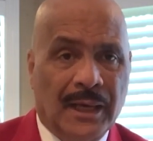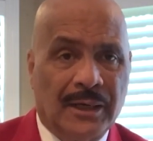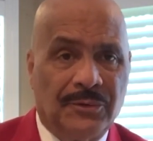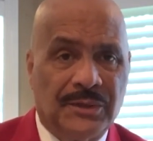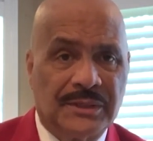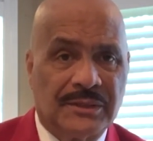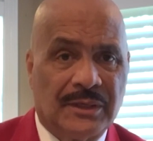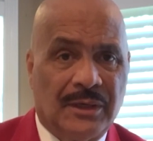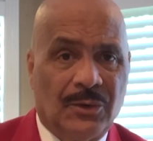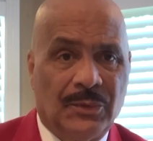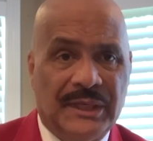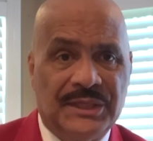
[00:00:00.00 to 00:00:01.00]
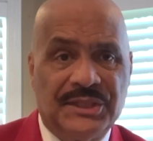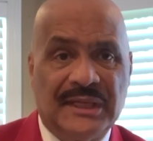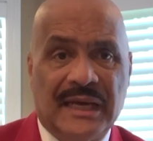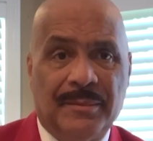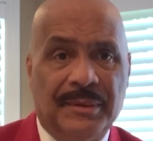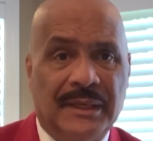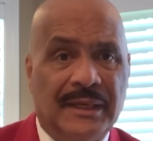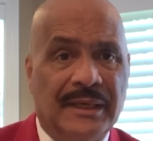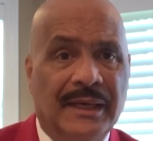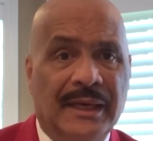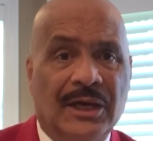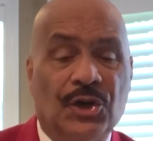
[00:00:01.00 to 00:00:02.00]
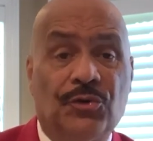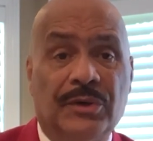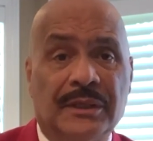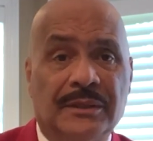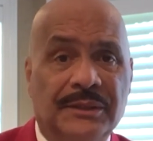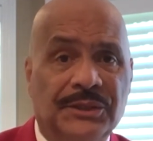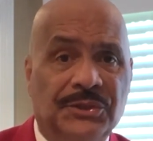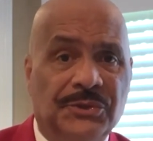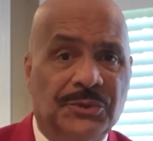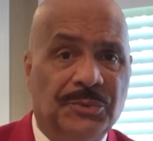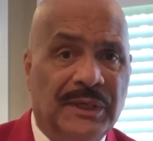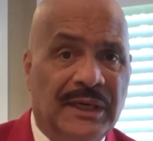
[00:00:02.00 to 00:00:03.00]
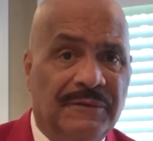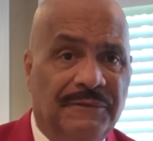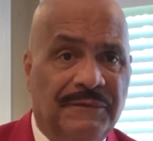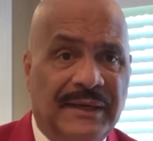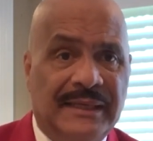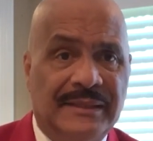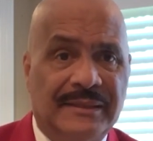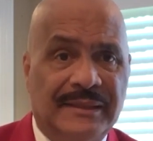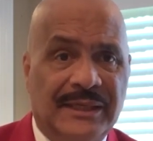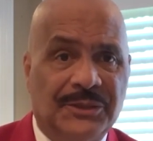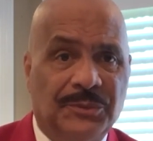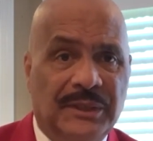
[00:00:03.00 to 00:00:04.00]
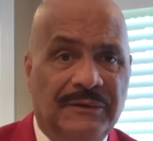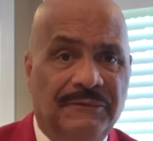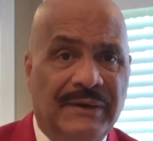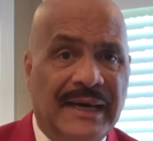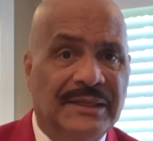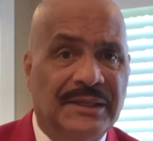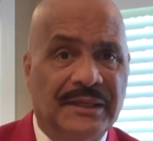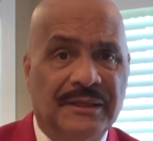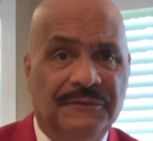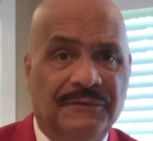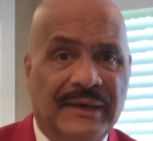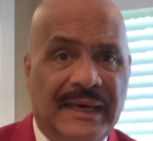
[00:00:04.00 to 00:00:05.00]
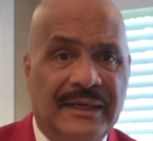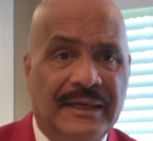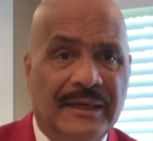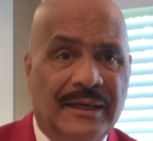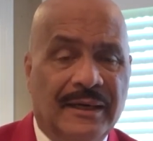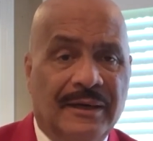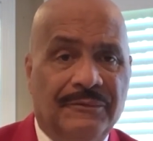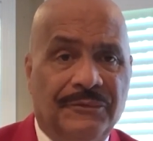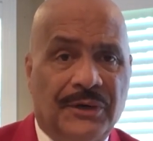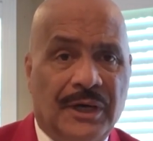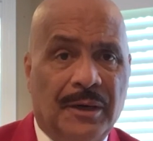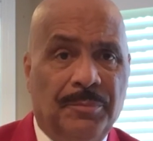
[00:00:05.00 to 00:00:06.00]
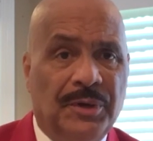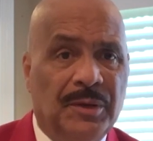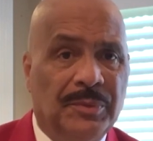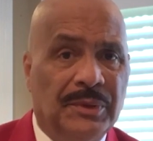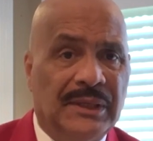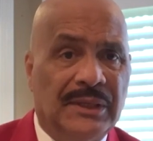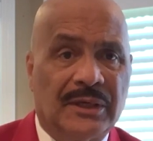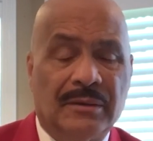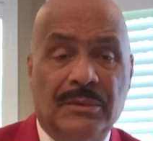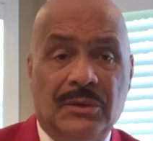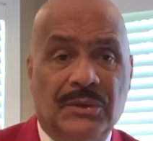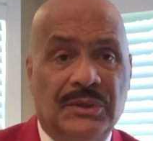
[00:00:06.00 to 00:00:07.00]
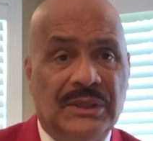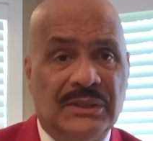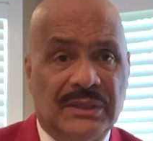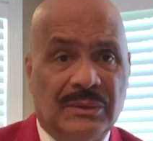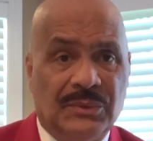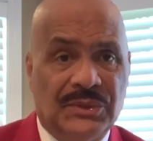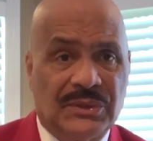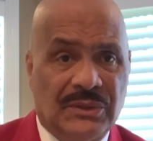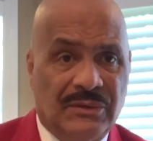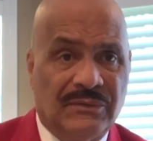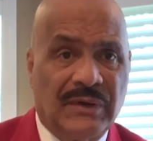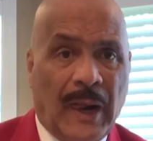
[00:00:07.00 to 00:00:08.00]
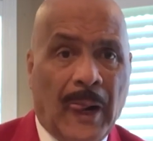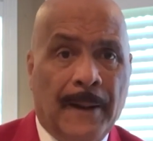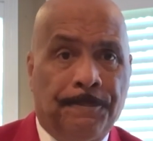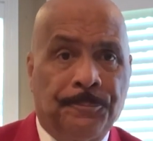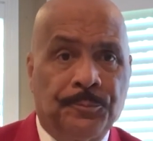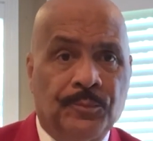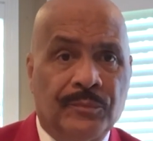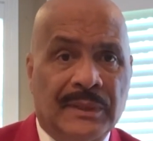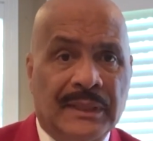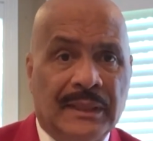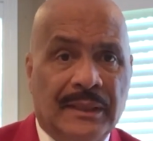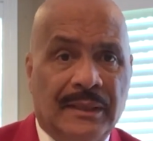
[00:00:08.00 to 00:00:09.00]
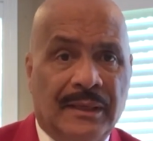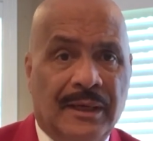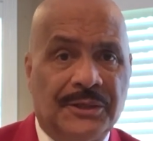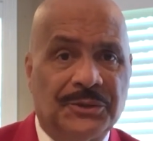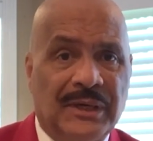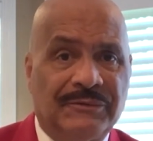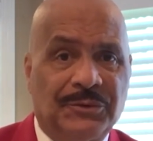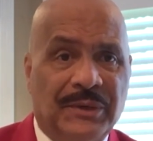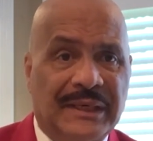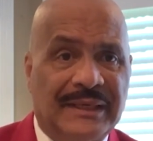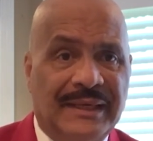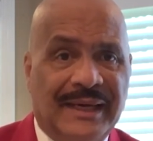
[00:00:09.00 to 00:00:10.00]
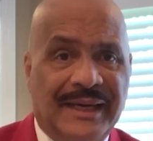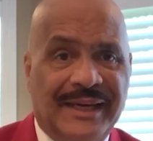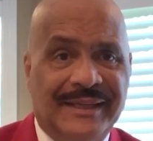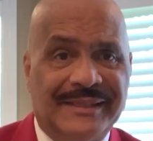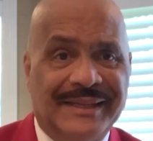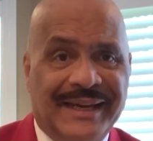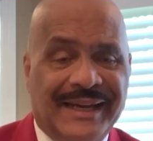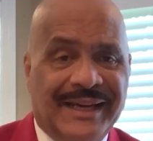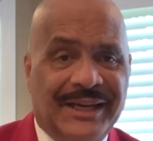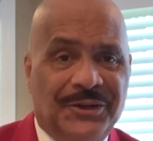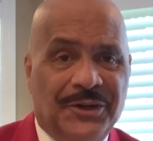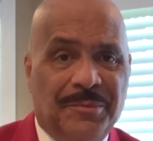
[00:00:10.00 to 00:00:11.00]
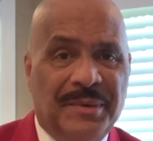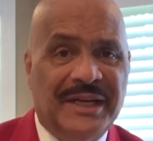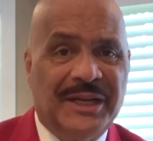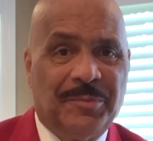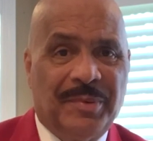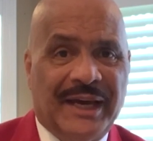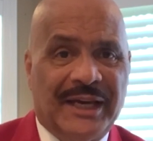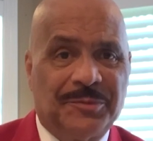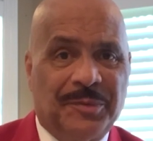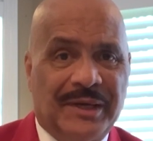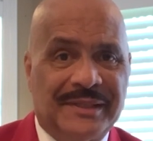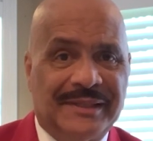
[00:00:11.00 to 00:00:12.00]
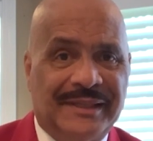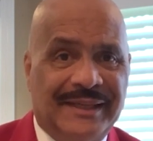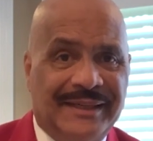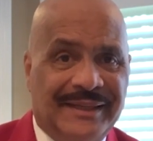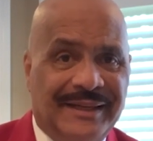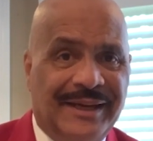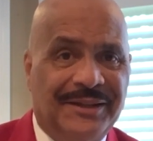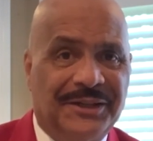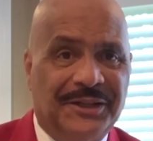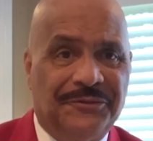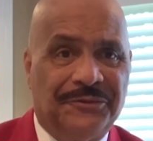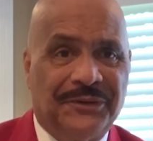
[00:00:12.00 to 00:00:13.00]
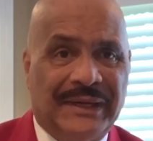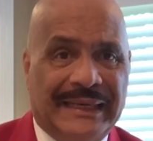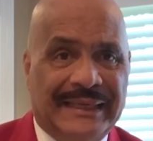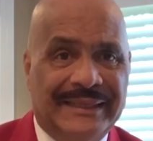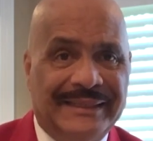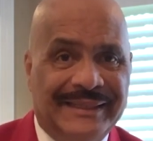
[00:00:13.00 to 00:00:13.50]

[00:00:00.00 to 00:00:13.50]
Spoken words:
Chris has always championed critical issues we have faced as we fight the good fight for our people and the communities that we serve. And I also have to recognize your immediate past president, another good friend,